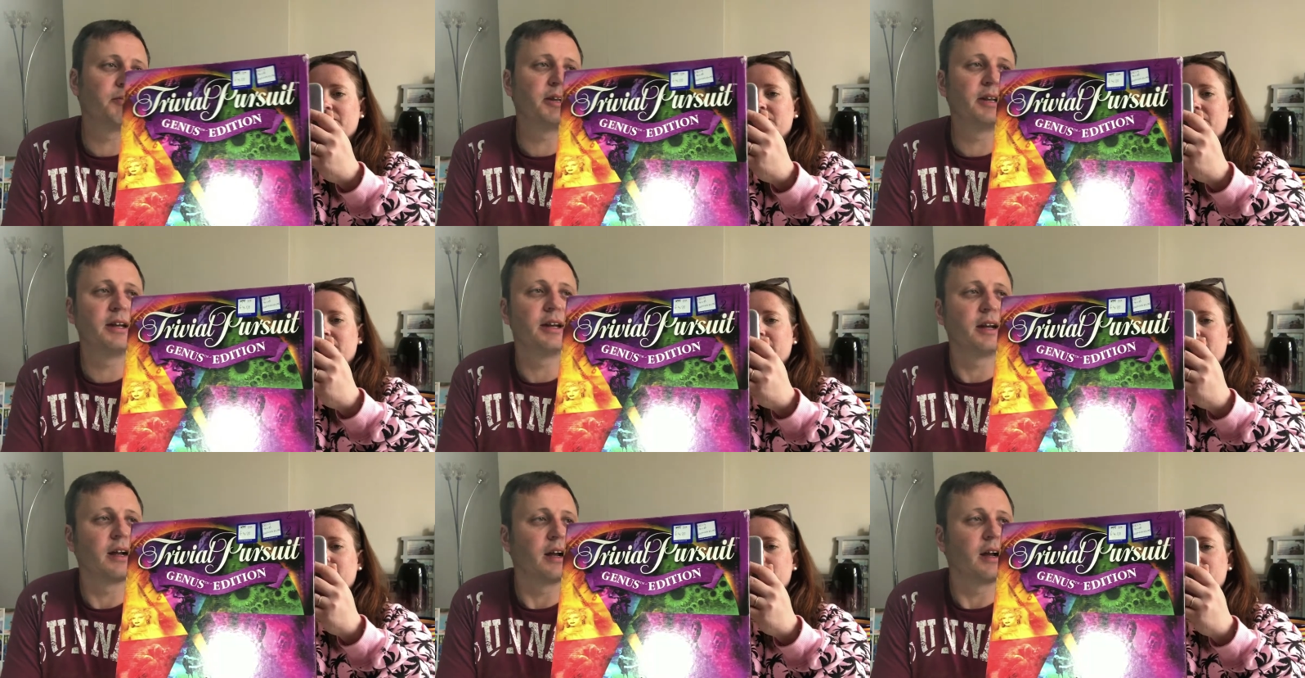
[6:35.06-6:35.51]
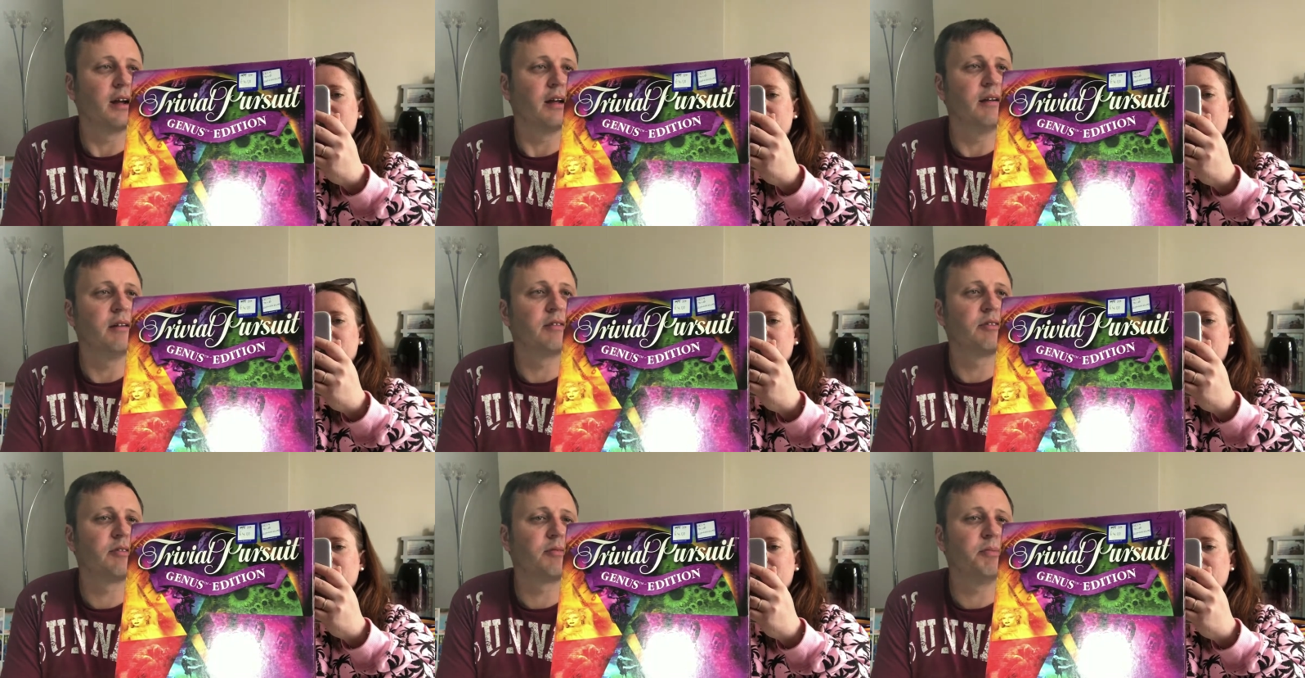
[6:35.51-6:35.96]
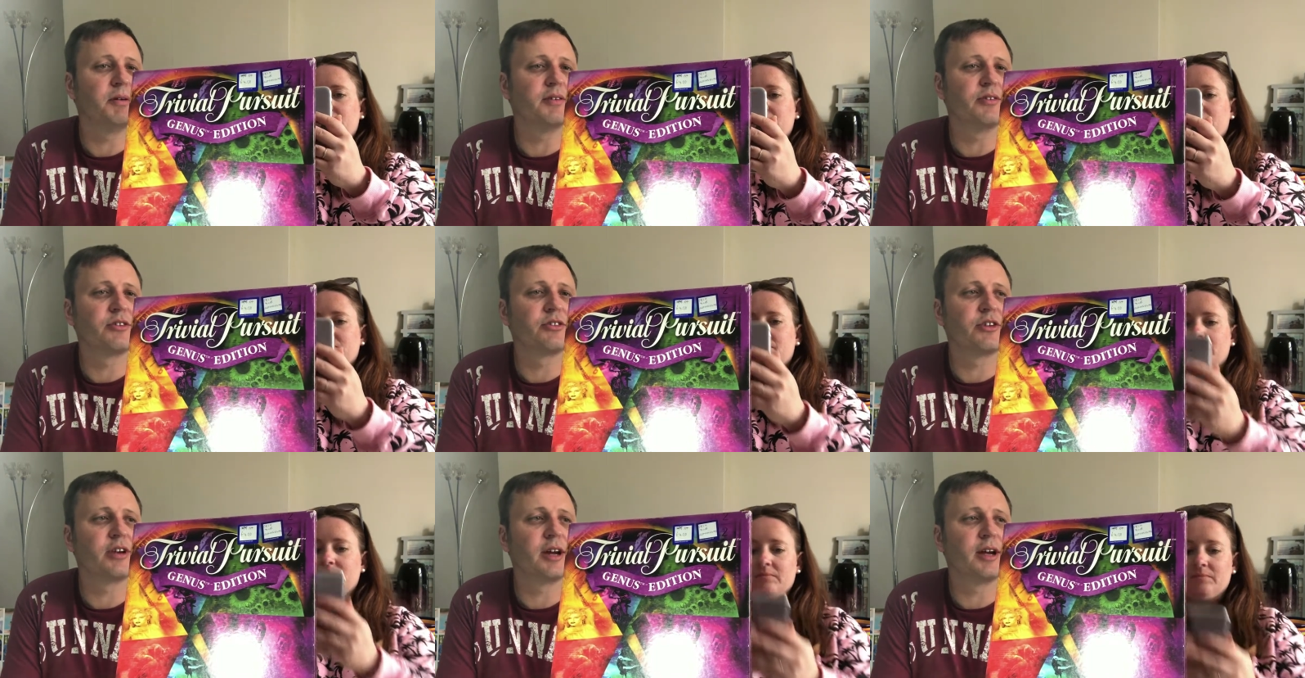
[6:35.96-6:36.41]
Speaker 1: minute ago, which is a bit
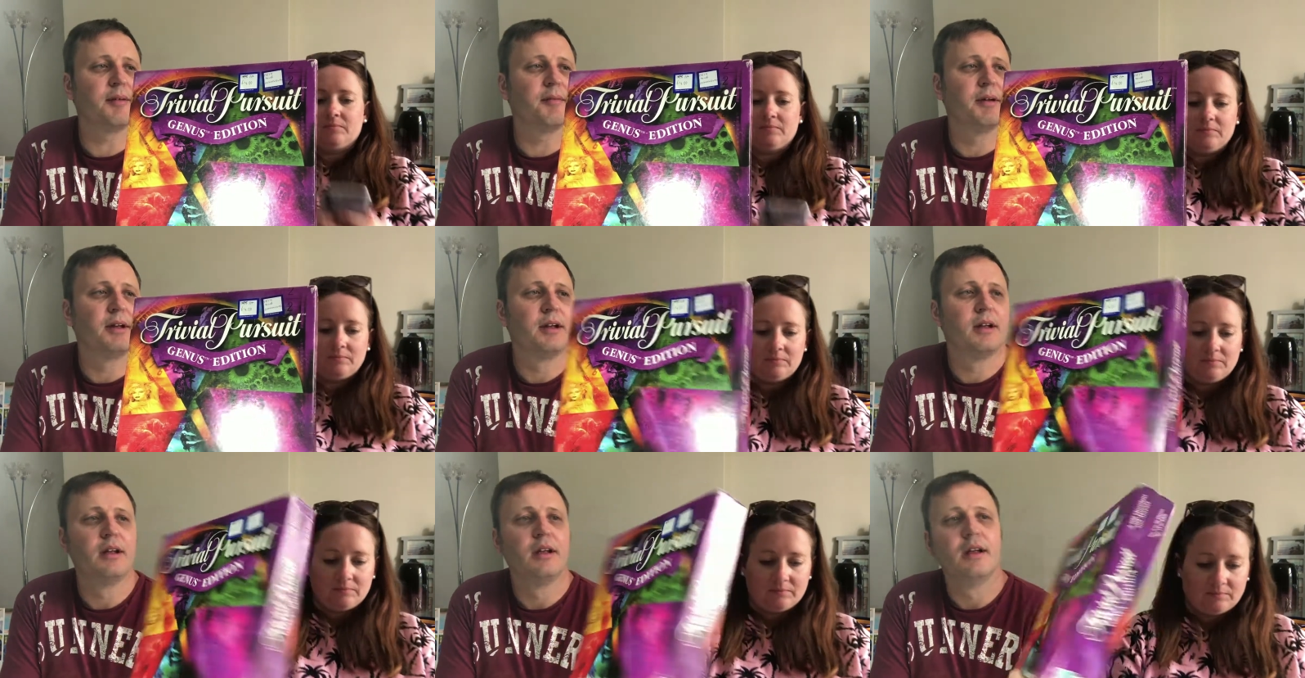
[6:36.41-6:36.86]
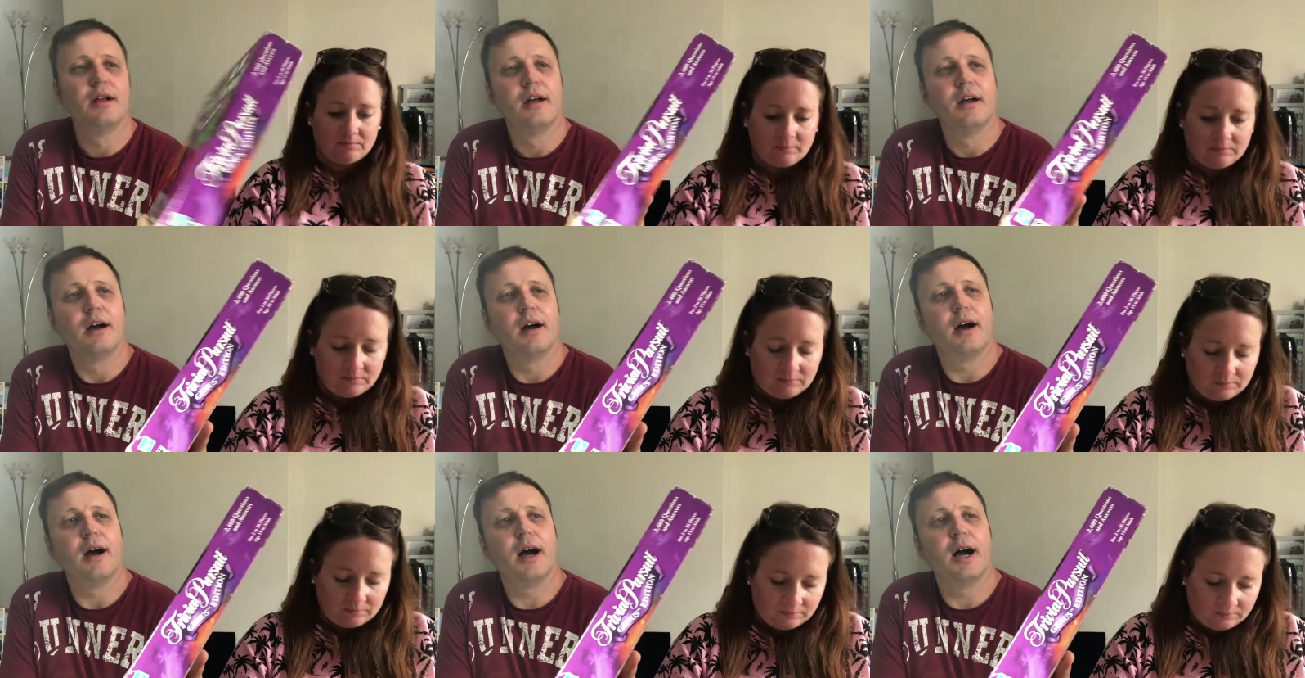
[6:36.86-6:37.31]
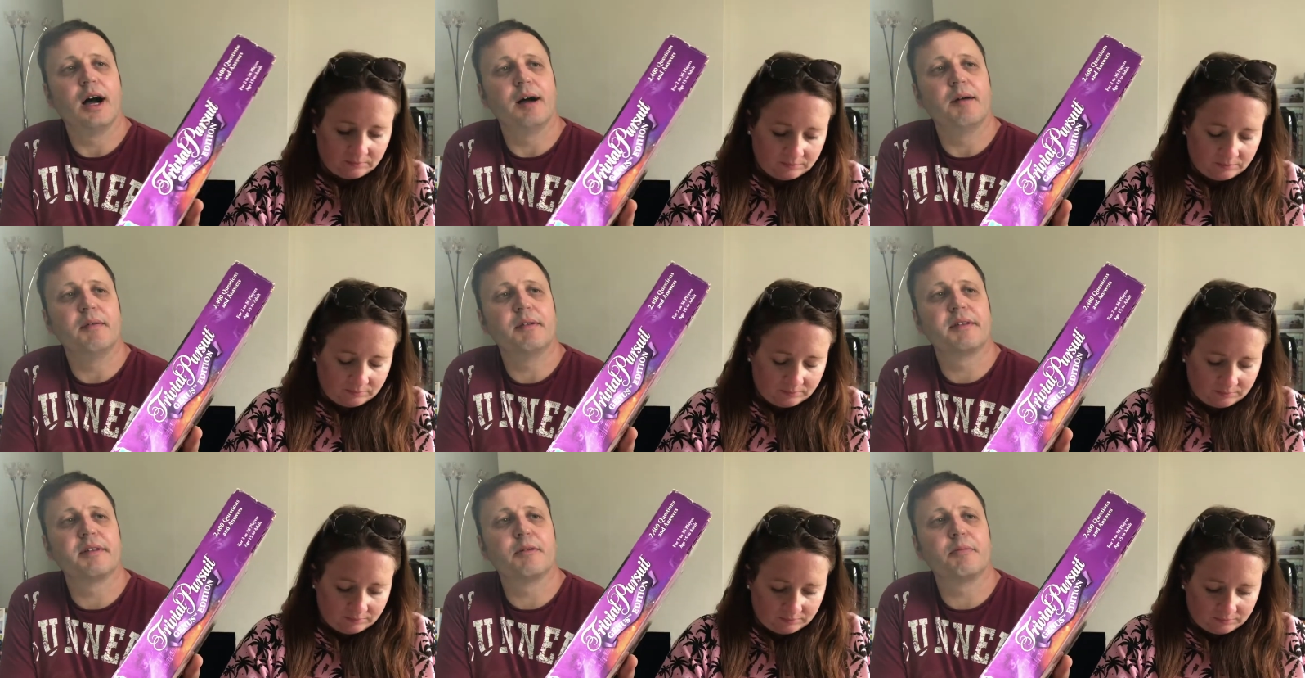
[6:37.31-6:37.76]
of a shame.
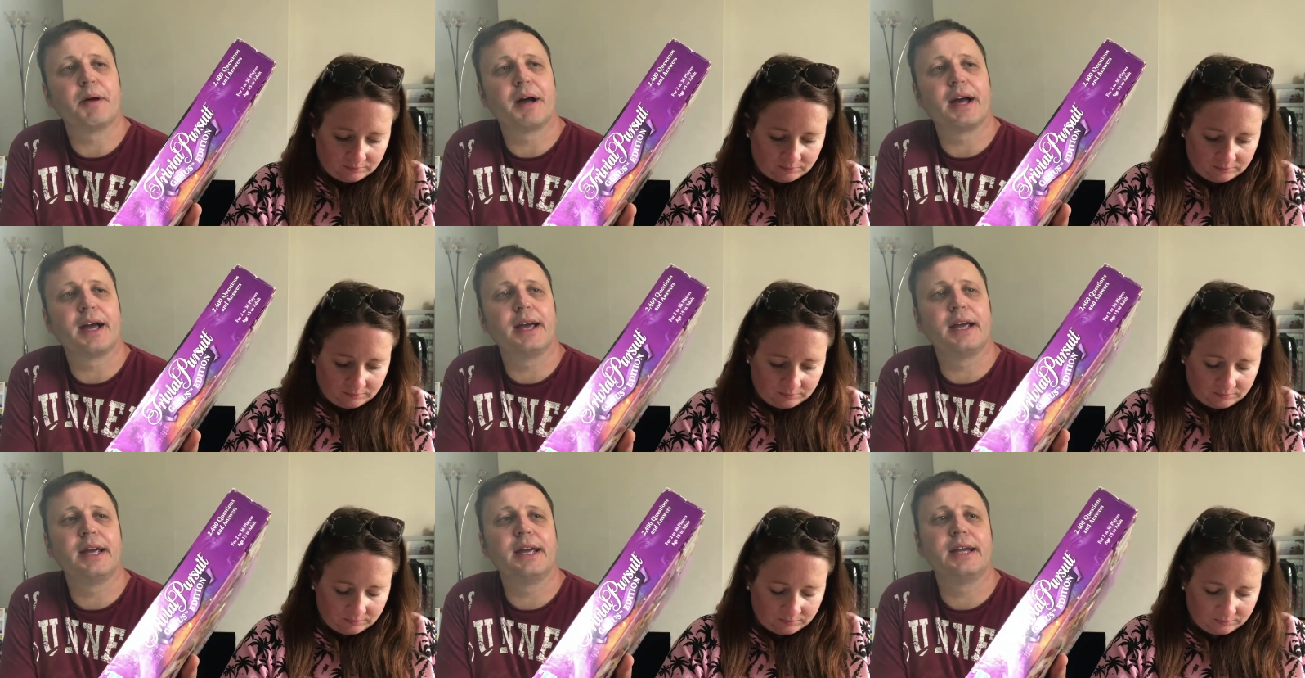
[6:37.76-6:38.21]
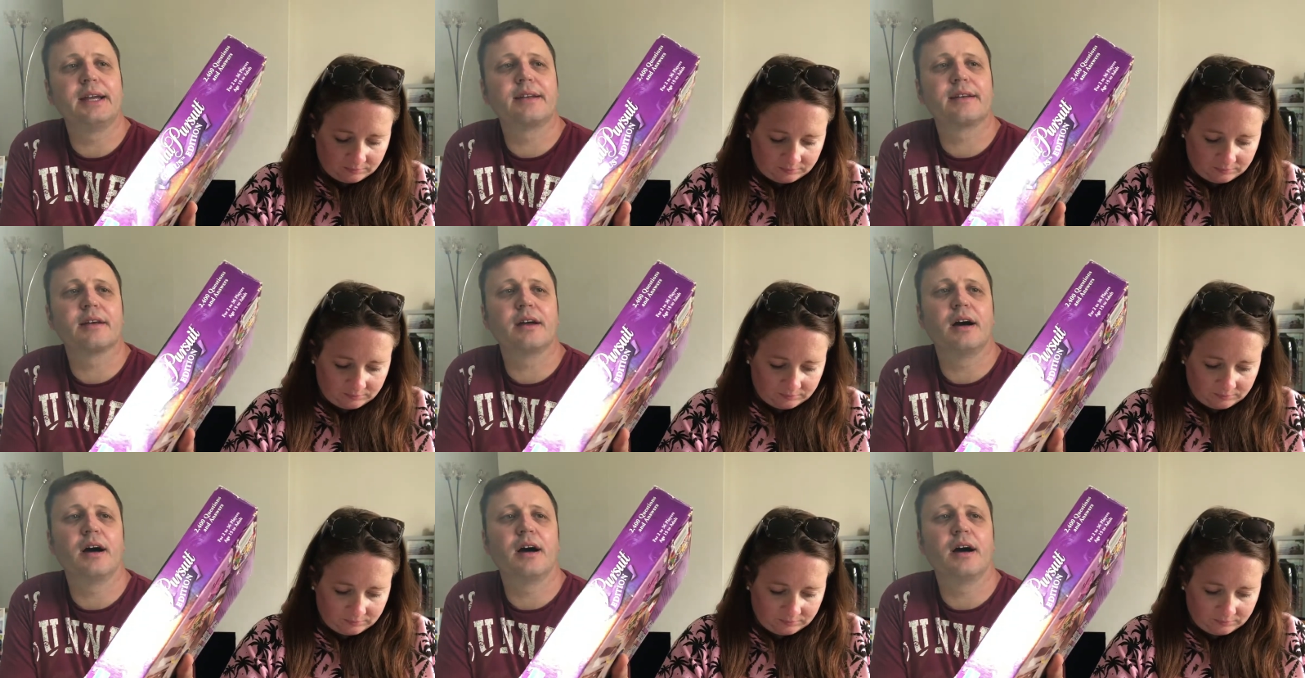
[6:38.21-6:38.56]
So I paid